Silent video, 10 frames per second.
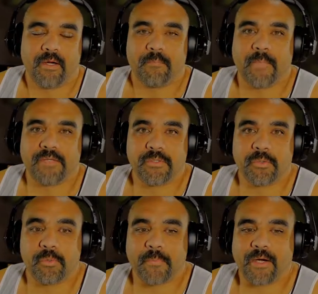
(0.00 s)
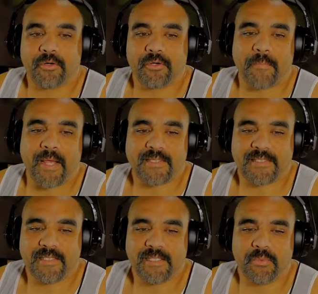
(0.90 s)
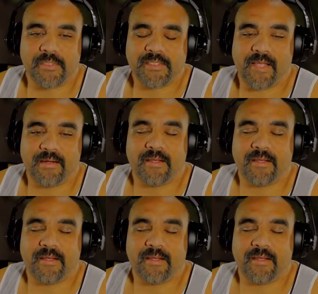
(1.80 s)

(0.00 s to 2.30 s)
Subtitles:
My total power capacity was at